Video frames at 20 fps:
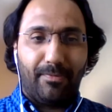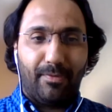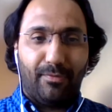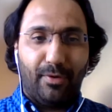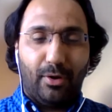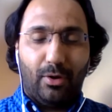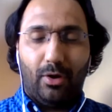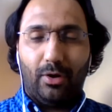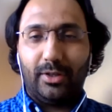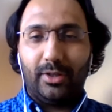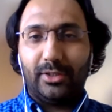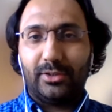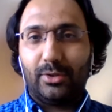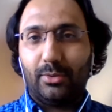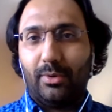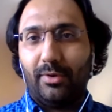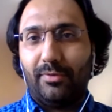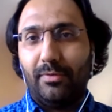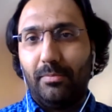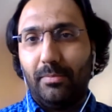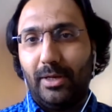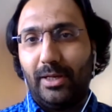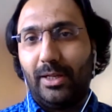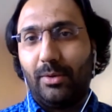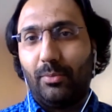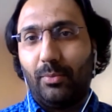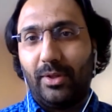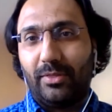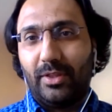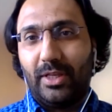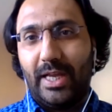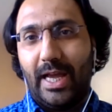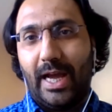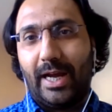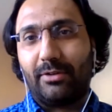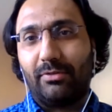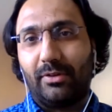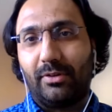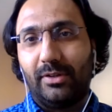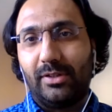For colleagues who are familiar with the
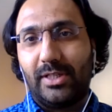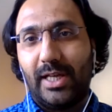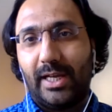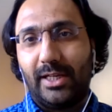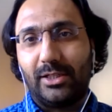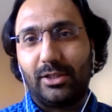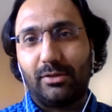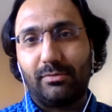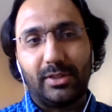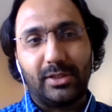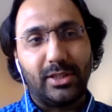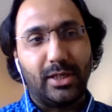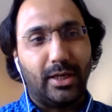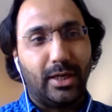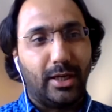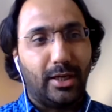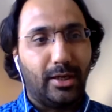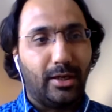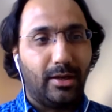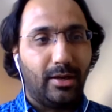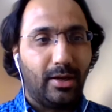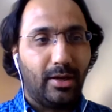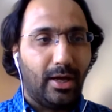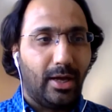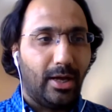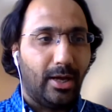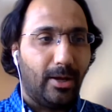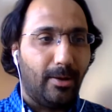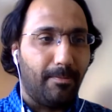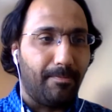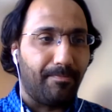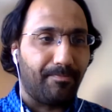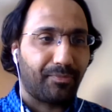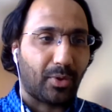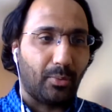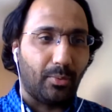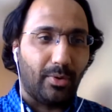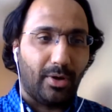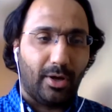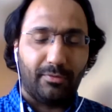aggregate data return,
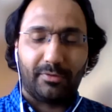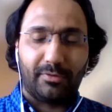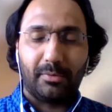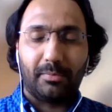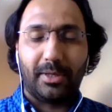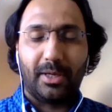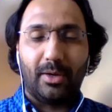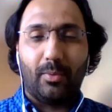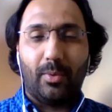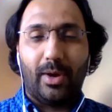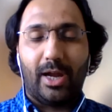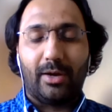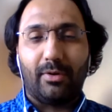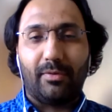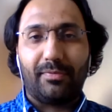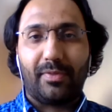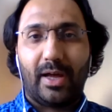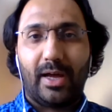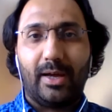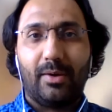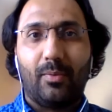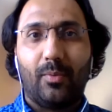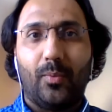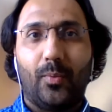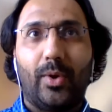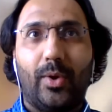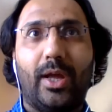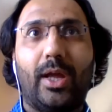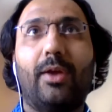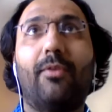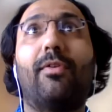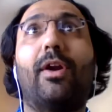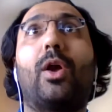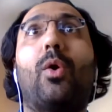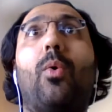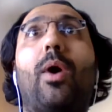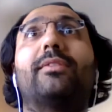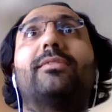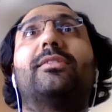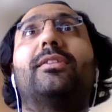will hopefully be aware of that. We're
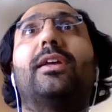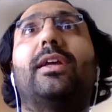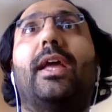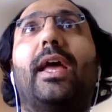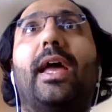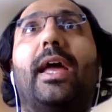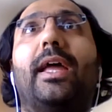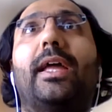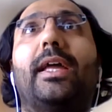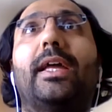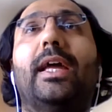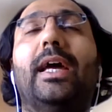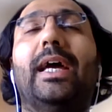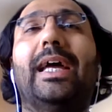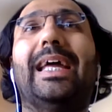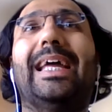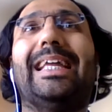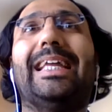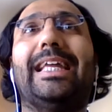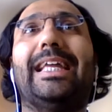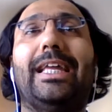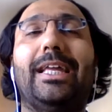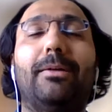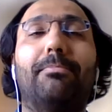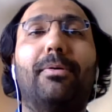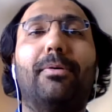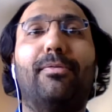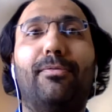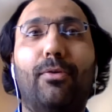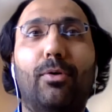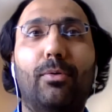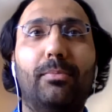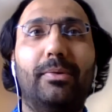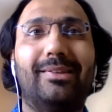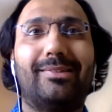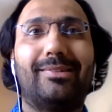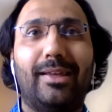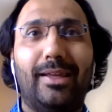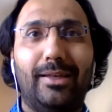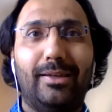requesting a key
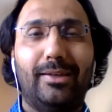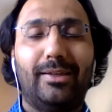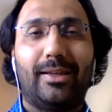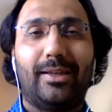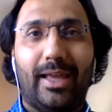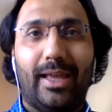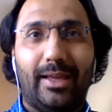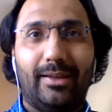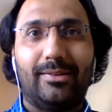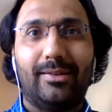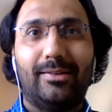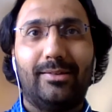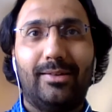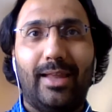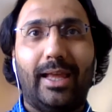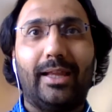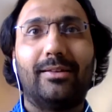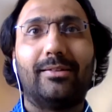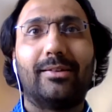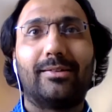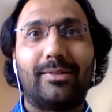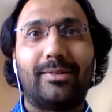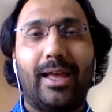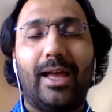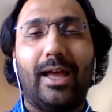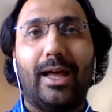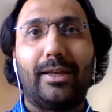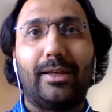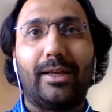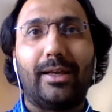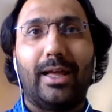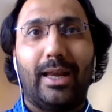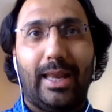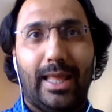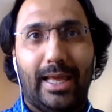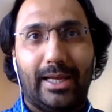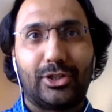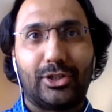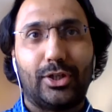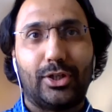performance indicator data set and a
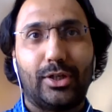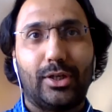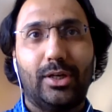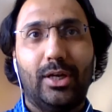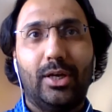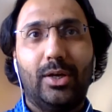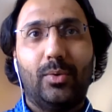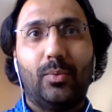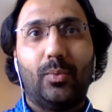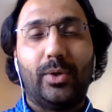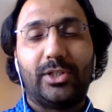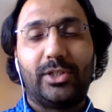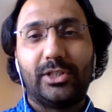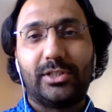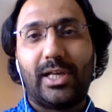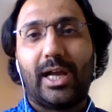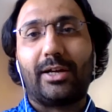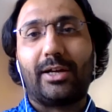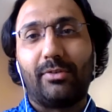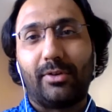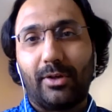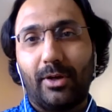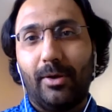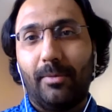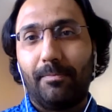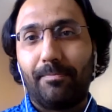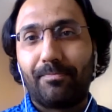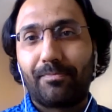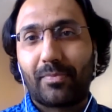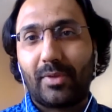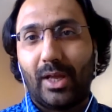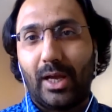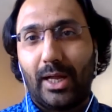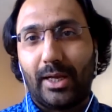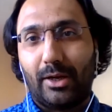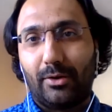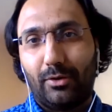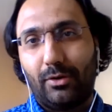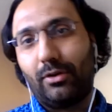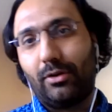collection which is aggregate,
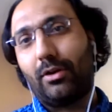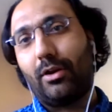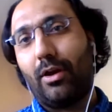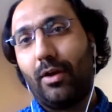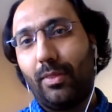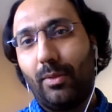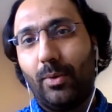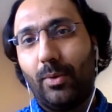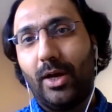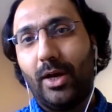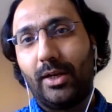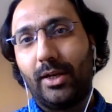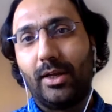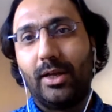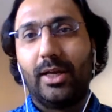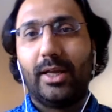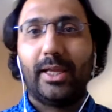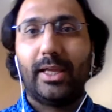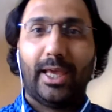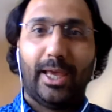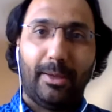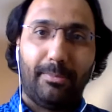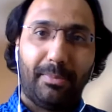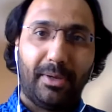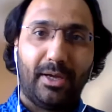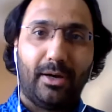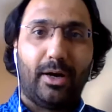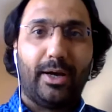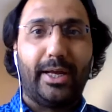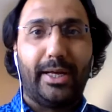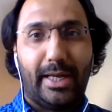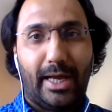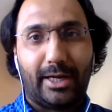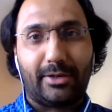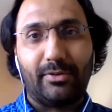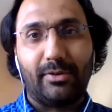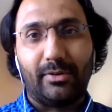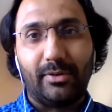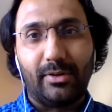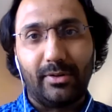and I'd underline the word KPI and
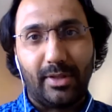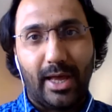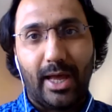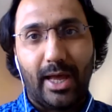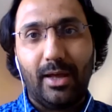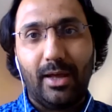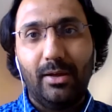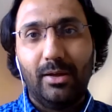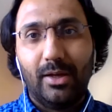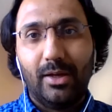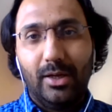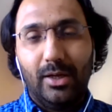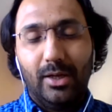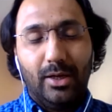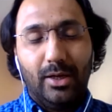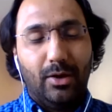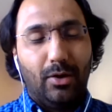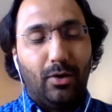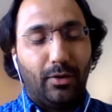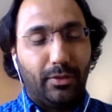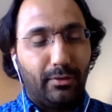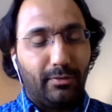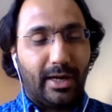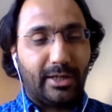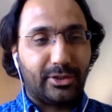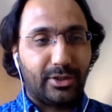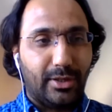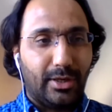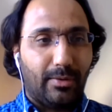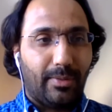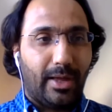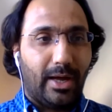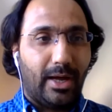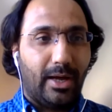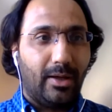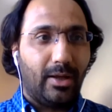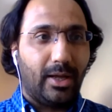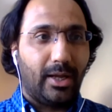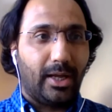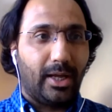aggregate there on the rationale
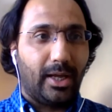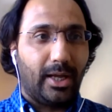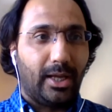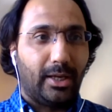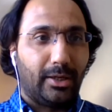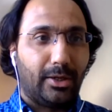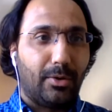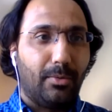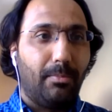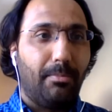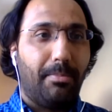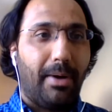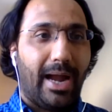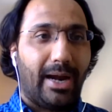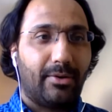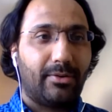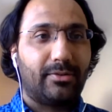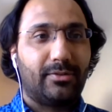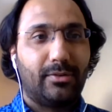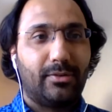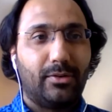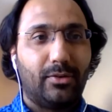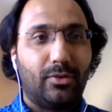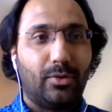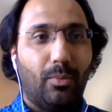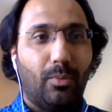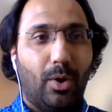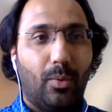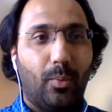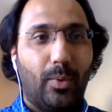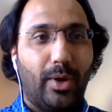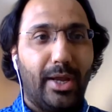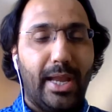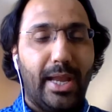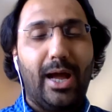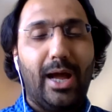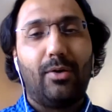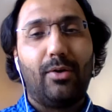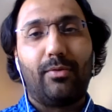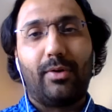that in comparison to what we're
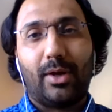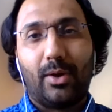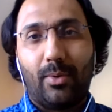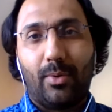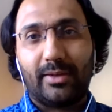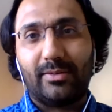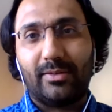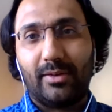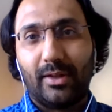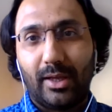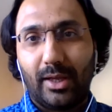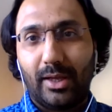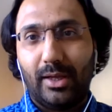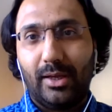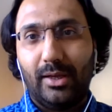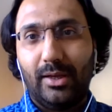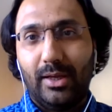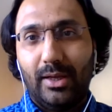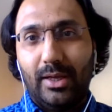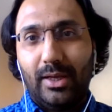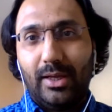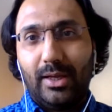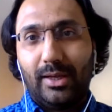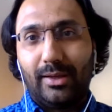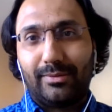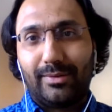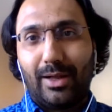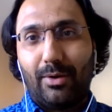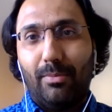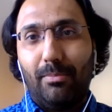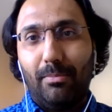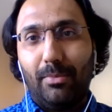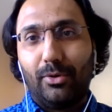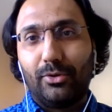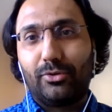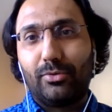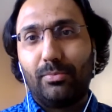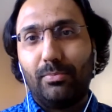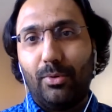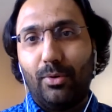now requesting is now a
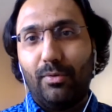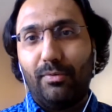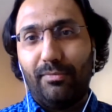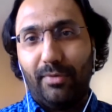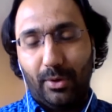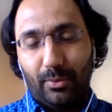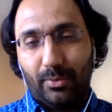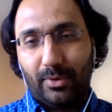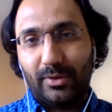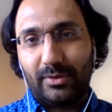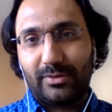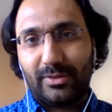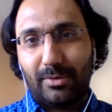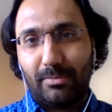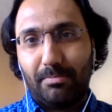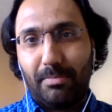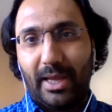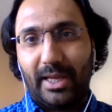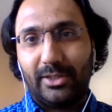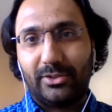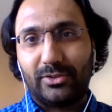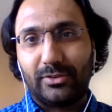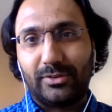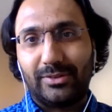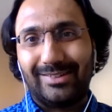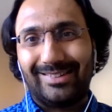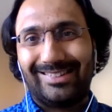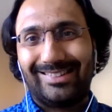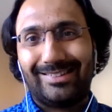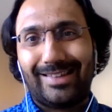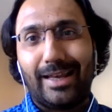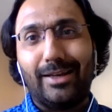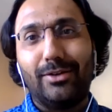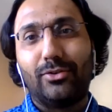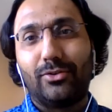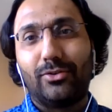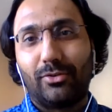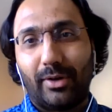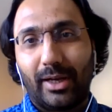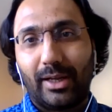much more focused and
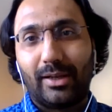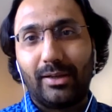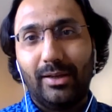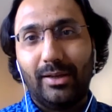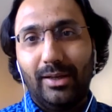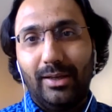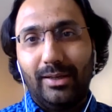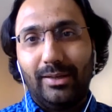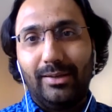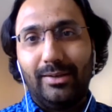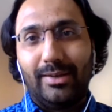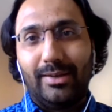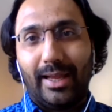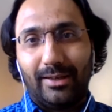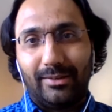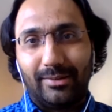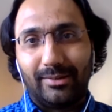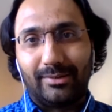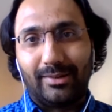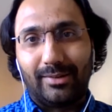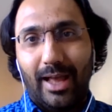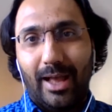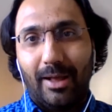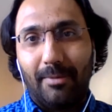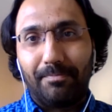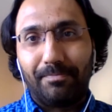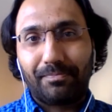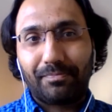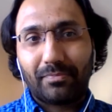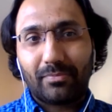patient-centric data set.